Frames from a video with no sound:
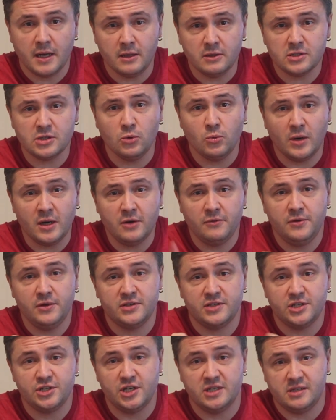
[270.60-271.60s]
Also, one of
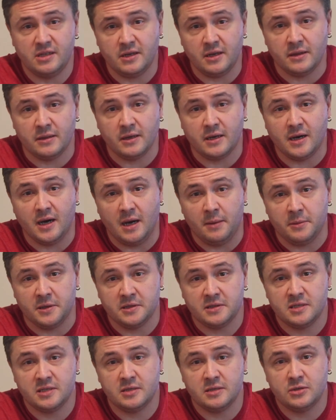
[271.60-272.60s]
you suggested in the
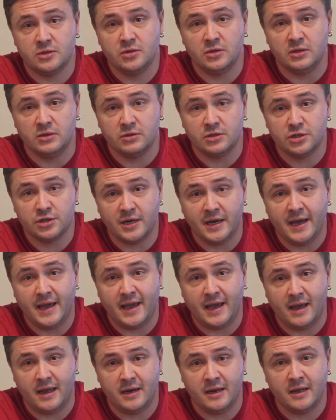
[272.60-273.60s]
comments to
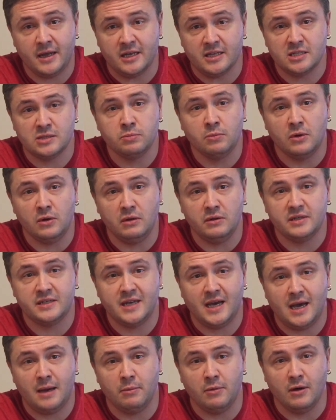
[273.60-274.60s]
try adding a small
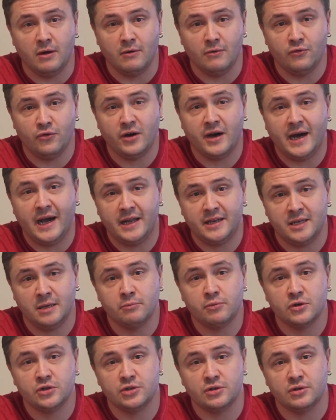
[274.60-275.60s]
dab of
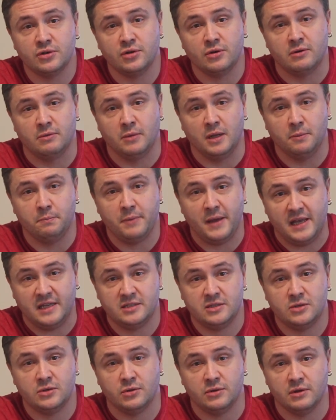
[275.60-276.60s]
high-temperature thermal
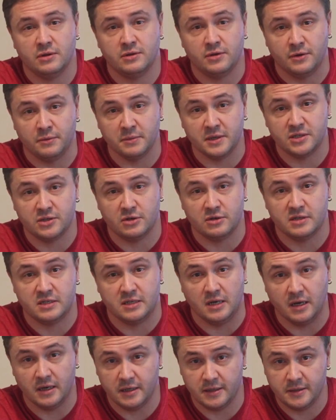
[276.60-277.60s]
paste to the thermistor
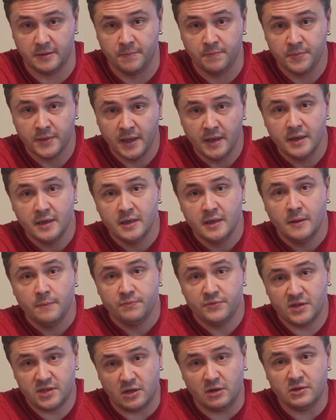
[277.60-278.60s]
socket.
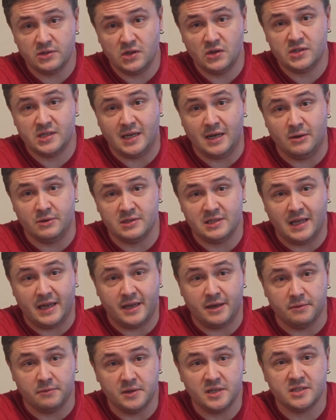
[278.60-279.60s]
This also sounds
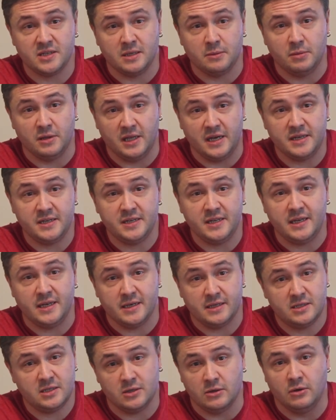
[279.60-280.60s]
like a reasonable
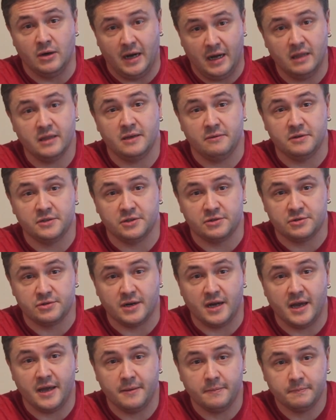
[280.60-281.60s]
idea, so I'll give it a
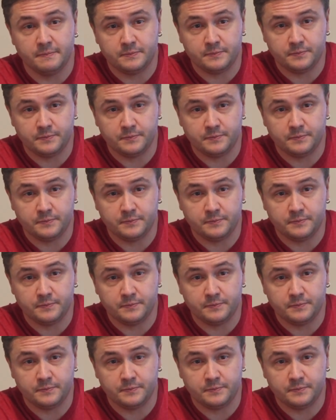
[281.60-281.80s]
try.